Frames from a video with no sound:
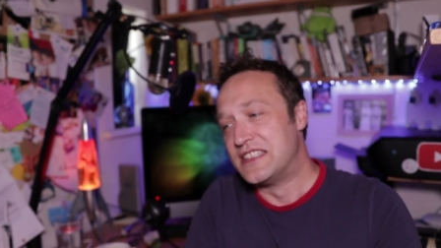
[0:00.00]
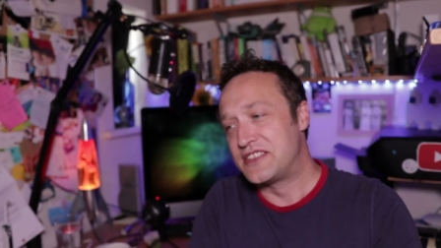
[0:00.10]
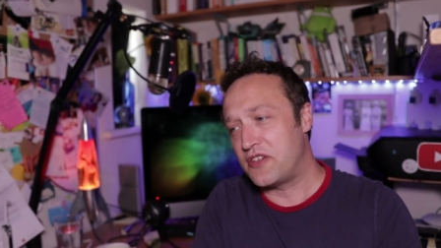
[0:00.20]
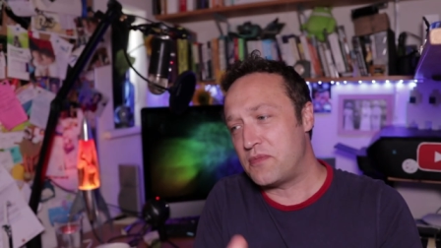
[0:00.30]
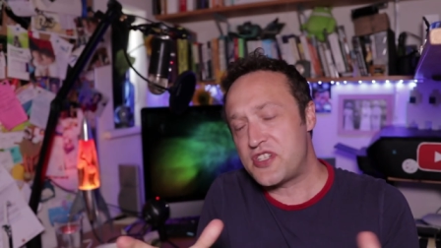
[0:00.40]

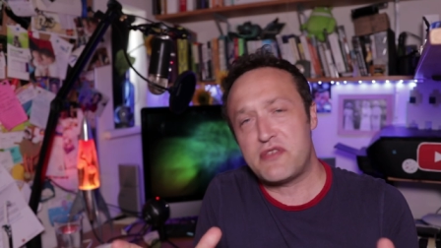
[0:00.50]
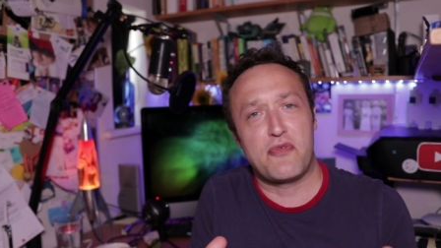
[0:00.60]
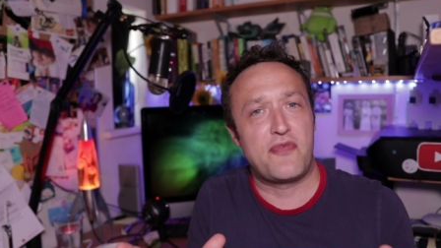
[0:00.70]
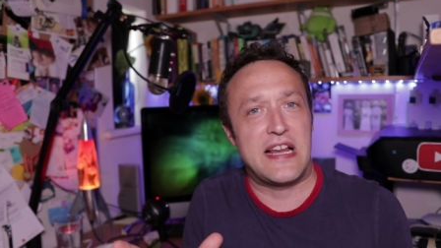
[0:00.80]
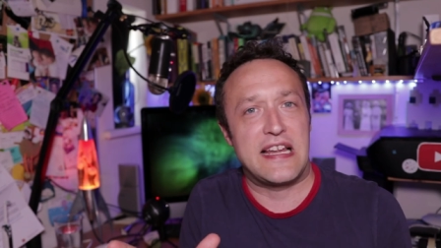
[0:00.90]
So my general
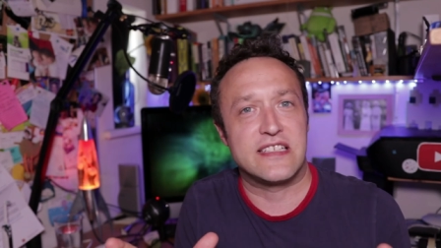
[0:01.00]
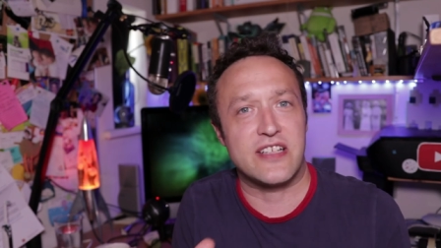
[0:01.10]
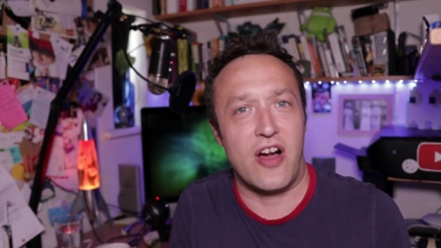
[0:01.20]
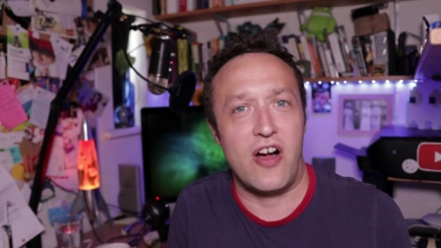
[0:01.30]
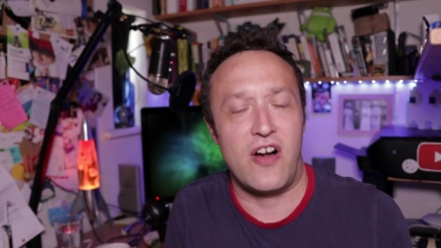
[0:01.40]
feelings
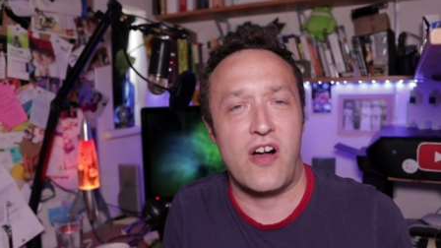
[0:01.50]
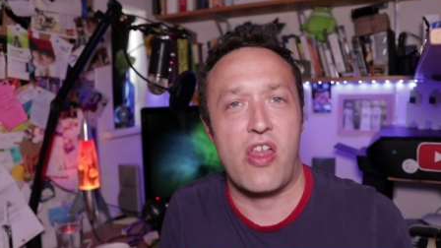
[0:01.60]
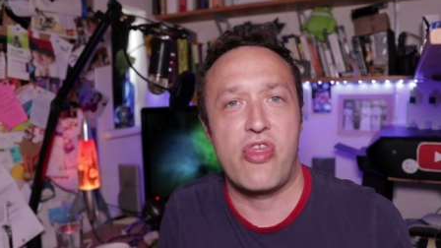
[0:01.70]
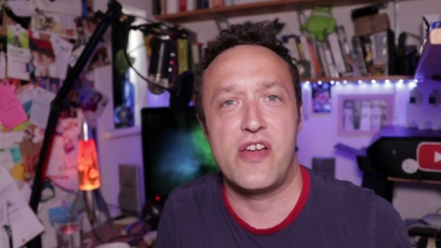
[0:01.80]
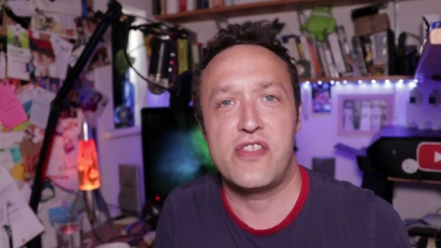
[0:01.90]

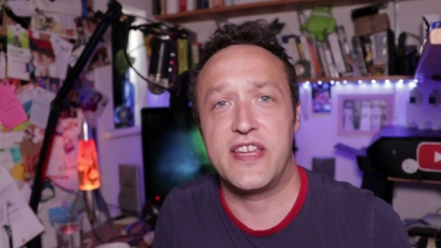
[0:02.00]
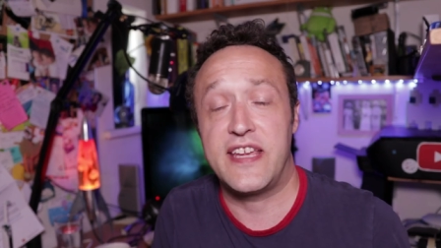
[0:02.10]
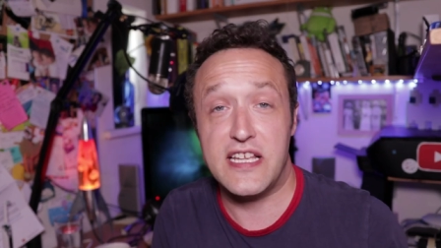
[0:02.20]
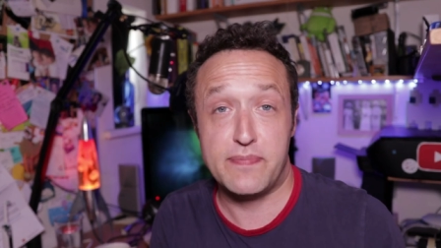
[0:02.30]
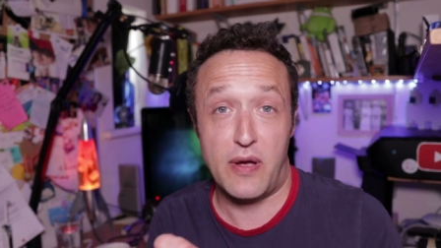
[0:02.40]
are that the
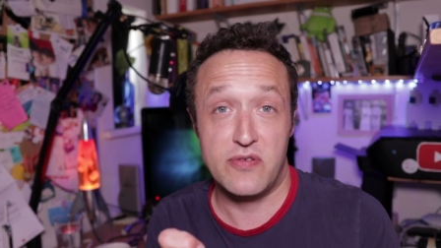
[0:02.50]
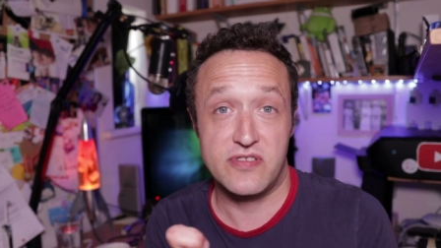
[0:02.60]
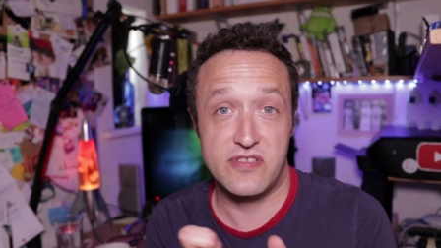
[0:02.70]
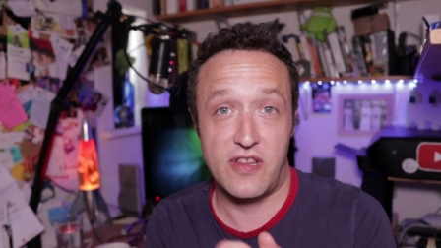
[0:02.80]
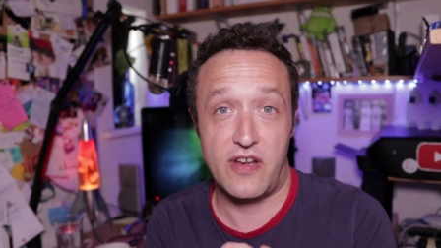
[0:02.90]
guest
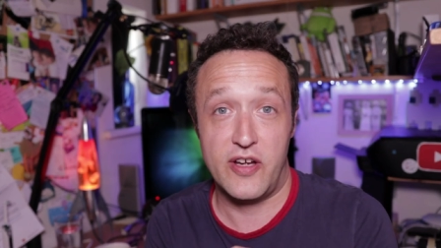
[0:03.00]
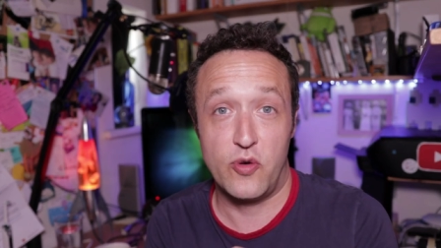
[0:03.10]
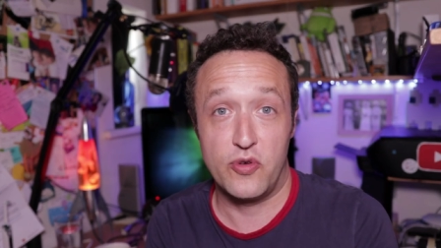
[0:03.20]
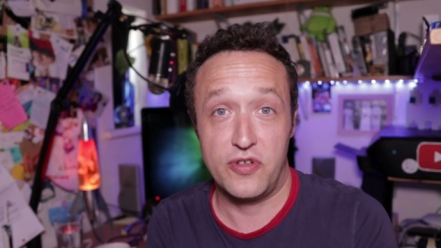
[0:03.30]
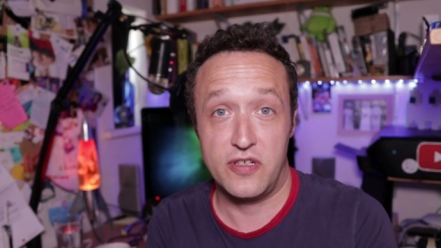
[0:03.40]
posts that I
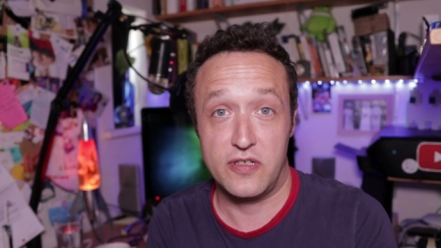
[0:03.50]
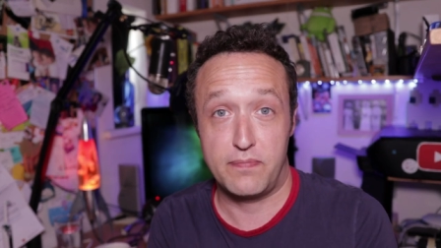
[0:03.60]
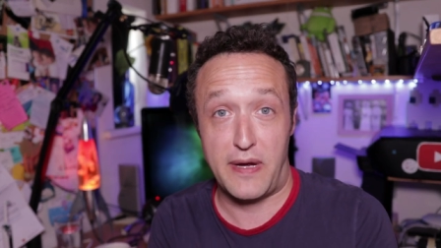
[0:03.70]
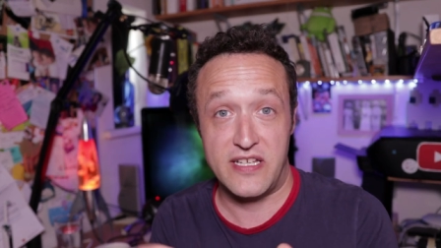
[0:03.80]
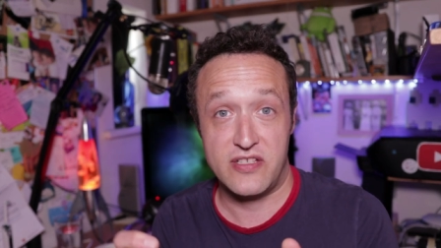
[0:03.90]

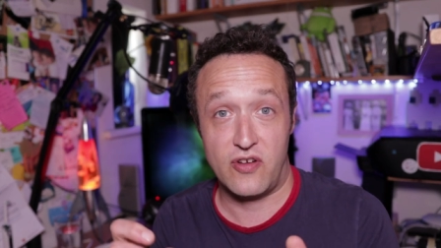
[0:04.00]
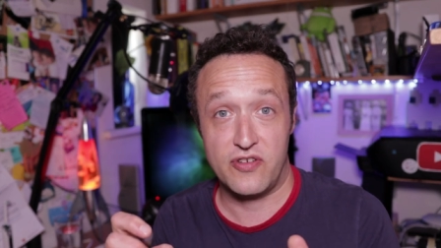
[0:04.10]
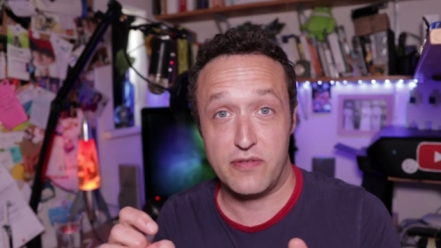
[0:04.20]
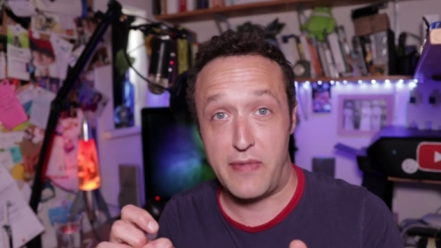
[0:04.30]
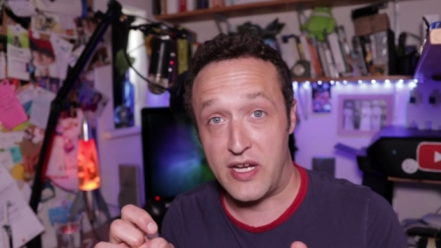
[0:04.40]
ordered based
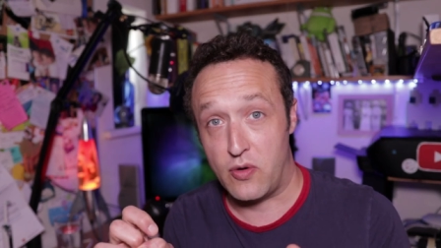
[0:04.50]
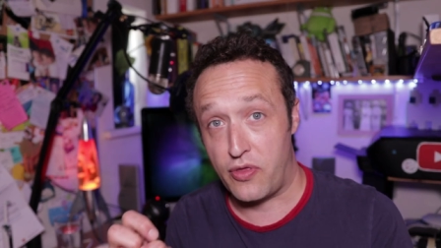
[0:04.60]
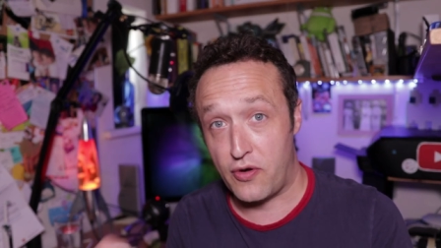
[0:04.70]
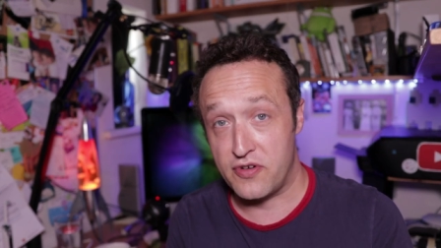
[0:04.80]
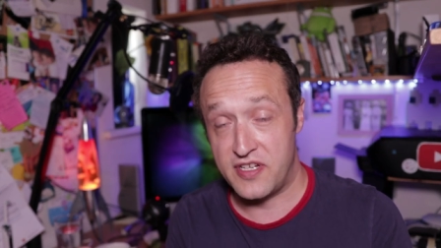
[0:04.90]
on domain
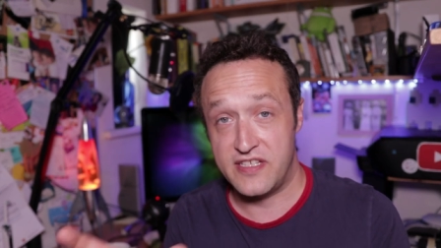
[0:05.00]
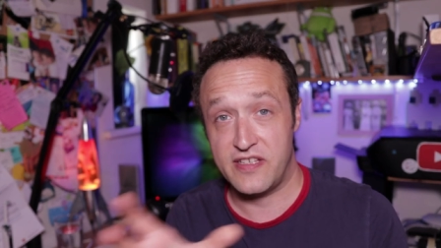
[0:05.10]
authority,